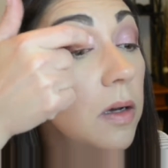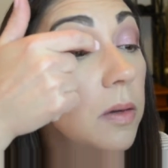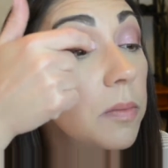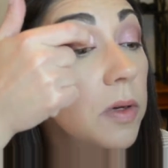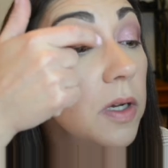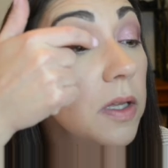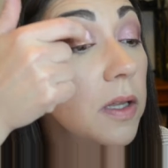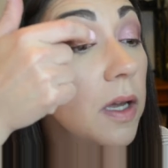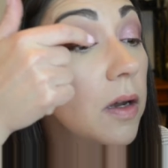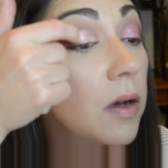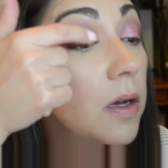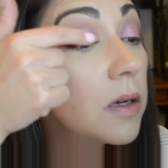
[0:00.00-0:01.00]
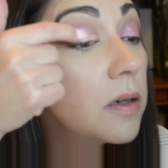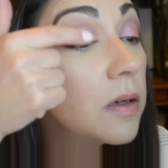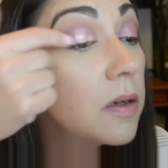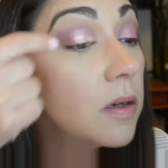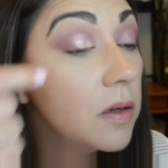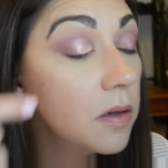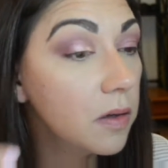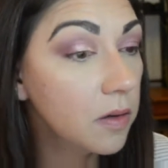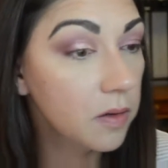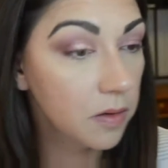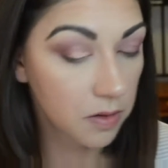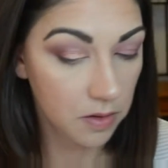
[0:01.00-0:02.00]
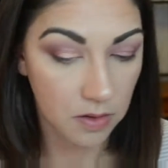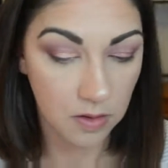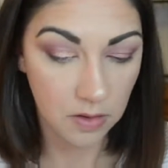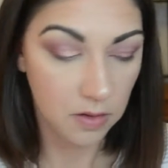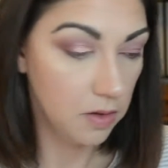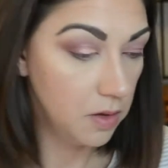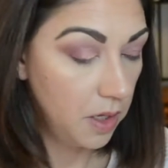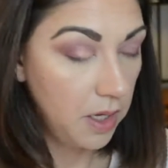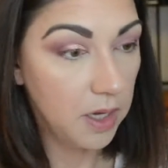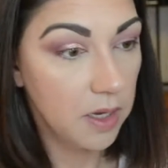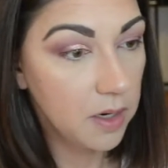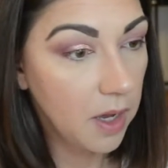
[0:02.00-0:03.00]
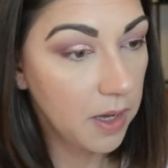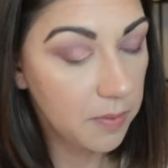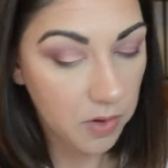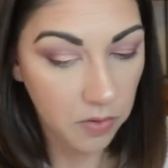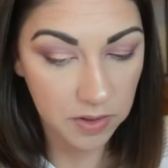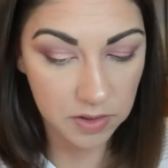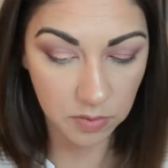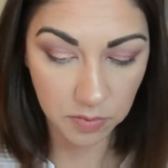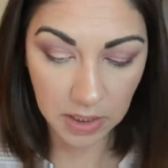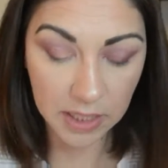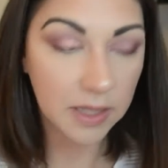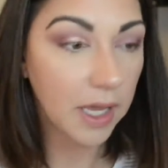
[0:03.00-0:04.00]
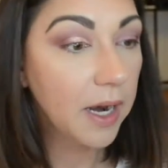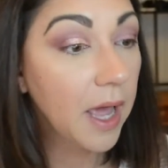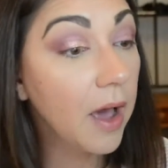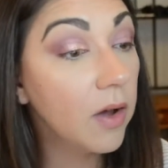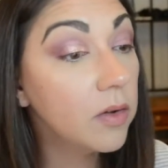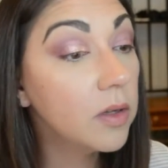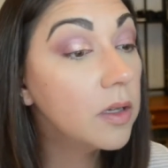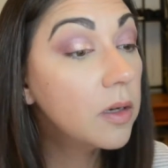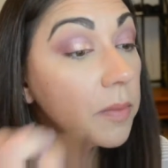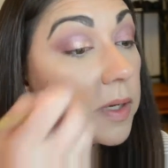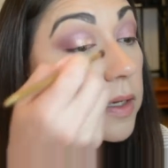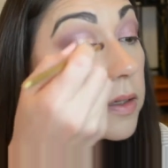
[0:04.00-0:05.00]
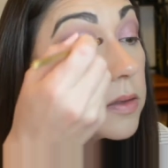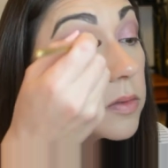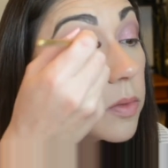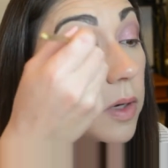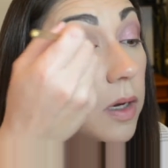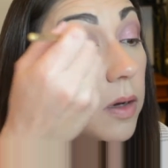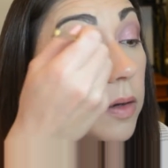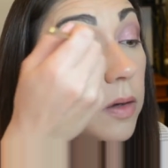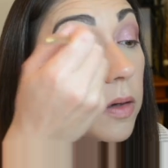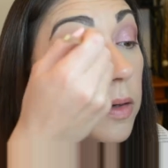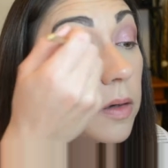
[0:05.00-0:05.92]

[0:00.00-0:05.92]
I'm putting that on, and I am going to blend that out a little bit as well.